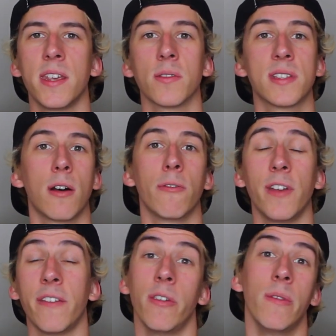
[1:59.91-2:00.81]
it
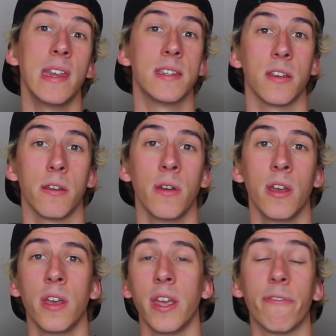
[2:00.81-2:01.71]
yourself if you need to,
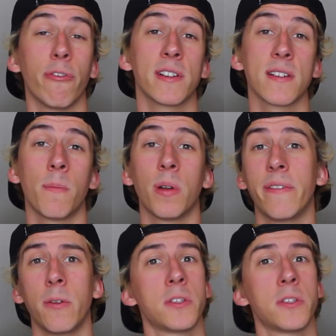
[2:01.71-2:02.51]
for example if your